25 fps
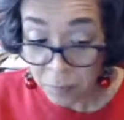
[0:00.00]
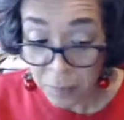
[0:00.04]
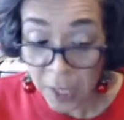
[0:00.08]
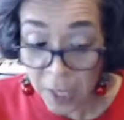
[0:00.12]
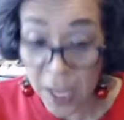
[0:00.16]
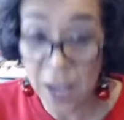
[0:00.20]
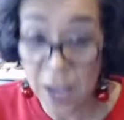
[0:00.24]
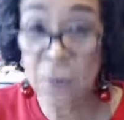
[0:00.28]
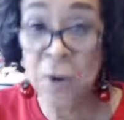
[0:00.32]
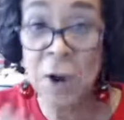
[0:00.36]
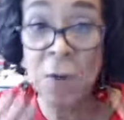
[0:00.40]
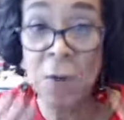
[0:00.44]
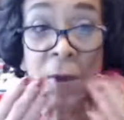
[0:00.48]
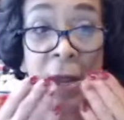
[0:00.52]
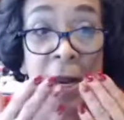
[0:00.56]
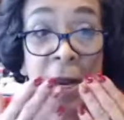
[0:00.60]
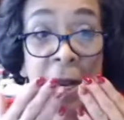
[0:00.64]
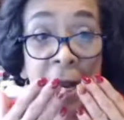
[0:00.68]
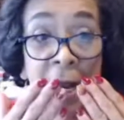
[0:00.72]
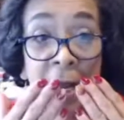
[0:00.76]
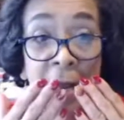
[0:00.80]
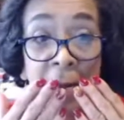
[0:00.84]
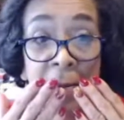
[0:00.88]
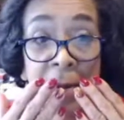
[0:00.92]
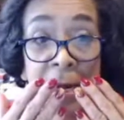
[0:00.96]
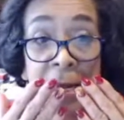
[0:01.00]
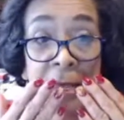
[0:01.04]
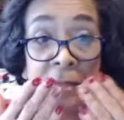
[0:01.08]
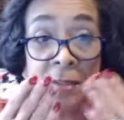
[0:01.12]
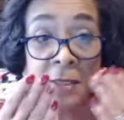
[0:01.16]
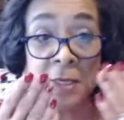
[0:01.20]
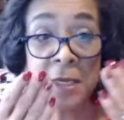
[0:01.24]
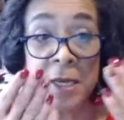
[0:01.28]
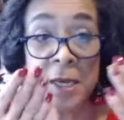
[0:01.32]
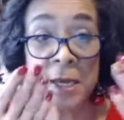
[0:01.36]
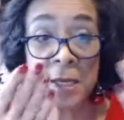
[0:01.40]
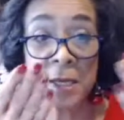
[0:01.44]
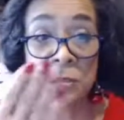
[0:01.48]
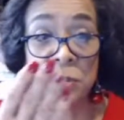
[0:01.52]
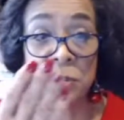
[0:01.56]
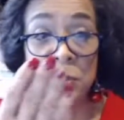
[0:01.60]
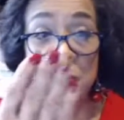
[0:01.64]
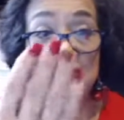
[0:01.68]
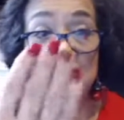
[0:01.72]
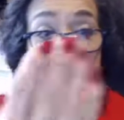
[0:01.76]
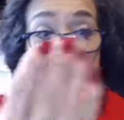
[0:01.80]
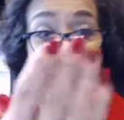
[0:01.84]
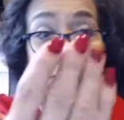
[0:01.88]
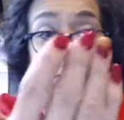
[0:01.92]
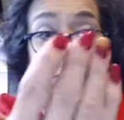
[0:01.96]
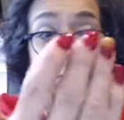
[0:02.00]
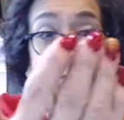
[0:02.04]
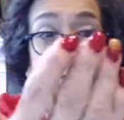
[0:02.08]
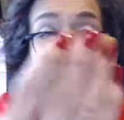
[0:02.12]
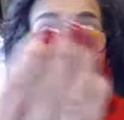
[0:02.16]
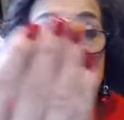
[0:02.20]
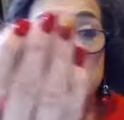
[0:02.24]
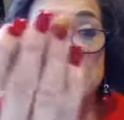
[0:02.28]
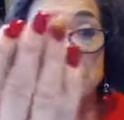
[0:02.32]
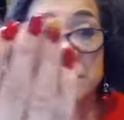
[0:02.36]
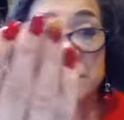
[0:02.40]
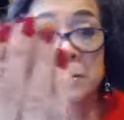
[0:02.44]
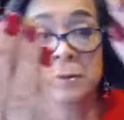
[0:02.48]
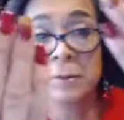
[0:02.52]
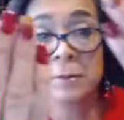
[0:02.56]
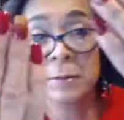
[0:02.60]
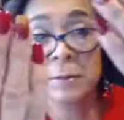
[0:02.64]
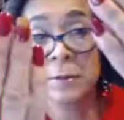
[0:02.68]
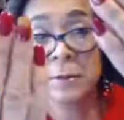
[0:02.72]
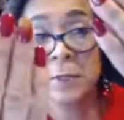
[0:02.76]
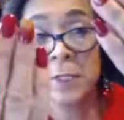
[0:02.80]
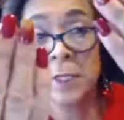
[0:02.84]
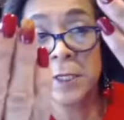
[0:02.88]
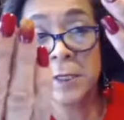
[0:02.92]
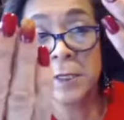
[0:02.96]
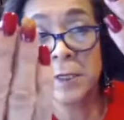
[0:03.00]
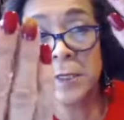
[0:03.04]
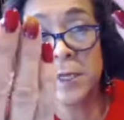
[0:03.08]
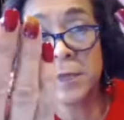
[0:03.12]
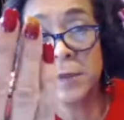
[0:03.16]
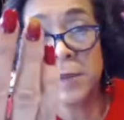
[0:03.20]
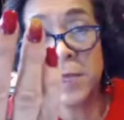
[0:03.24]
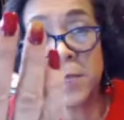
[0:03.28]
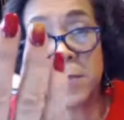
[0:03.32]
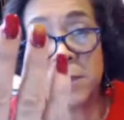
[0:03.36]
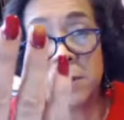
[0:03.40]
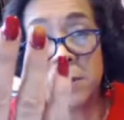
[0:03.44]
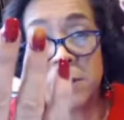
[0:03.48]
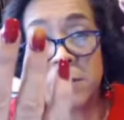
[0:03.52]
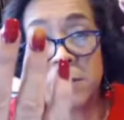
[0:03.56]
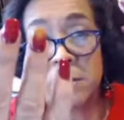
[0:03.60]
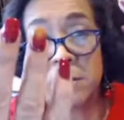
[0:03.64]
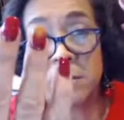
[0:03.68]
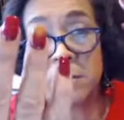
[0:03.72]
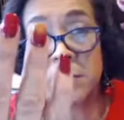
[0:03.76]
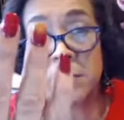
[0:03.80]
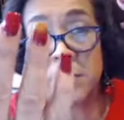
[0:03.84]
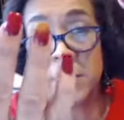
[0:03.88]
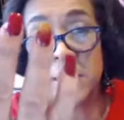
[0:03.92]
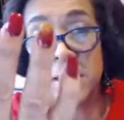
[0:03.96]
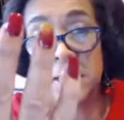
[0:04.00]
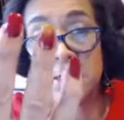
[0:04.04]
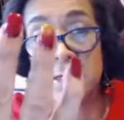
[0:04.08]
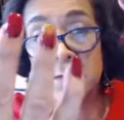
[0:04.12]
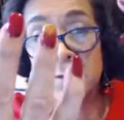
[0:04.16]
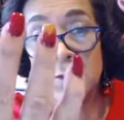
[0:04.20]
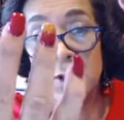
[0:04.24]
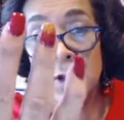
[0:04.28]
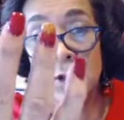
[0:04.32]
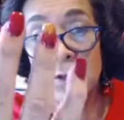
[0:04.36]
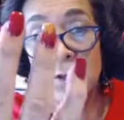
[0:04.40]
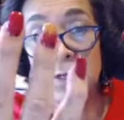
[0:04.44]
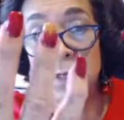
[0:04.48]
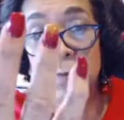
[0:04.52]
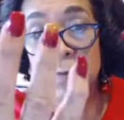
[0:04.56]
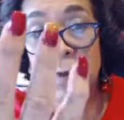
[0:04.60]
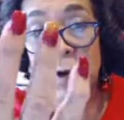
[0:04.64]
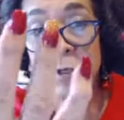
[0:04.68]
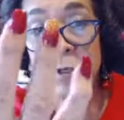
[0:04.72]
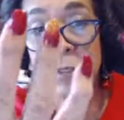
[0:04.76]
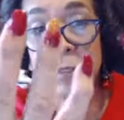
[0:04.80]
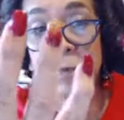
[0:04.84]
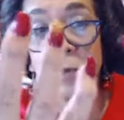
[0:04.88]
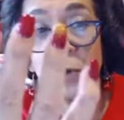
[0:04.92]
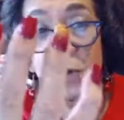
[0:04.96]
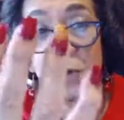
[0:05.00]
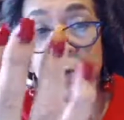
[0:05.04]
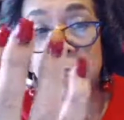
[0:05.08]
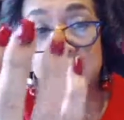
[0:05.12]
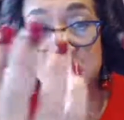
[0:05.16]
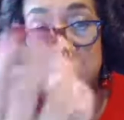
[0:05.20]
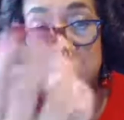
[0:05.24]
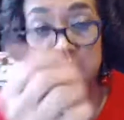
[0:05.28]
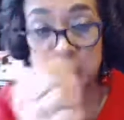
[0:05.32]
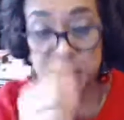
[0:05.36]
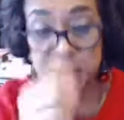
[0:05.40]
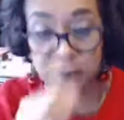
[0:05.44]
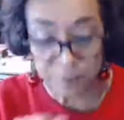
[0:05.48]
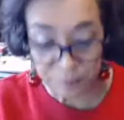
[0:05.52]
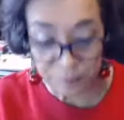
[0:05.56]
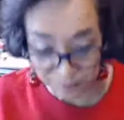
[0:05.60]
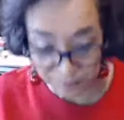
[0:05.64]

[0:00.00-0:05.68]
And when I went and I got my nails done yesterday, look, there they are. Look, I got some gold sparkles for Christmas.